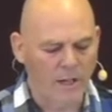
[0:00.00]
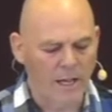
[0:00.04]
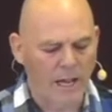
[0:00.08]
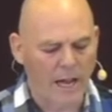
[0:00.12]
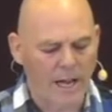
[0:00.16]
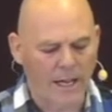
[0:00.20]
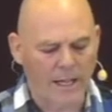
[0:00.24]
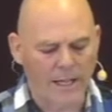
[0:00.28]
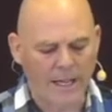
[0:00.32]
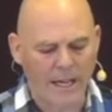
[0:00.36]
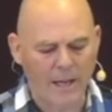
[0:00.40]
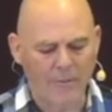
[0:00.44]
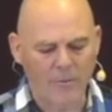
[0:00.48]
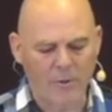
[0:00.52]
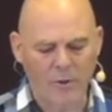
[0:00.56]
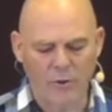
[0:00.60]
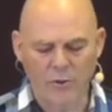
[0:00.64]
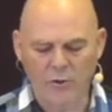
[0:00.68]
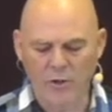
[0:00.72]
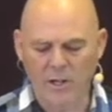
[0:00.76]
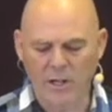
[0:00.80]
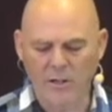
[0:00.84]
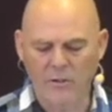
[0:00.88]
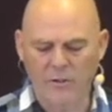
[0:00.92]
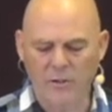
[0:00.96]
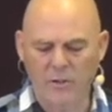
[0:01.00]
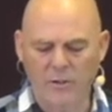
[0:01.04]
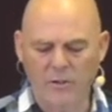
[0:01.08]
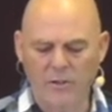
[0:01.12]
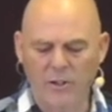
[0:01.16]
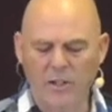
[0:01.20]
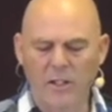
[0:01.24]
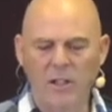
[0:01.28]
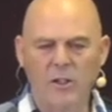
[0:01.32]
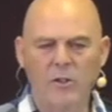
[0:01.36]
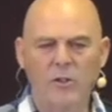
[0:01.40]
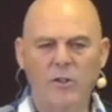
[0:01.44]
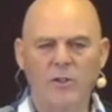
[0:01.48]
guy came to Jesus
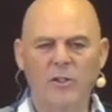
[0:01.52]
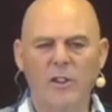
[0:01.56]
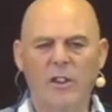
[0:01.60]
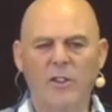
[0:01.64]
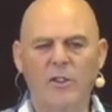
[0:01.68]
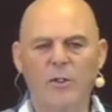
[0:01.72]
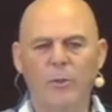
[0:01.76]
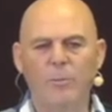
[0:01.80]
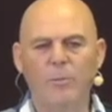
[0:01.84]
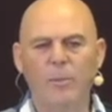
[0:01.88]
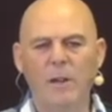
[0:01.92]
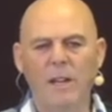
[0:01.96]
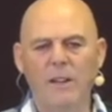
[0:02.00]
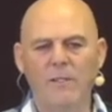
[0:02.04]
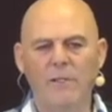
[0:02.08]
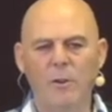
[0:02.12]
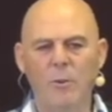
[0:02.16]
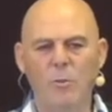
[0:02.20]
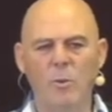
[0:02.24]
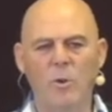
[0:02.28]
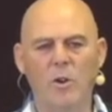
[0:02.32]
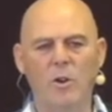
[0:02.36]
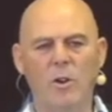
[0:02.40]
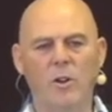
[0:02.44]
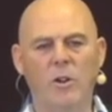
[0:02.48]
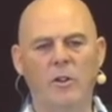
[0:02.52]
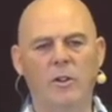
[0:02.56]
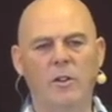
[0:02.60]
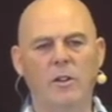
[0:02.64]
and he just said, speak the word.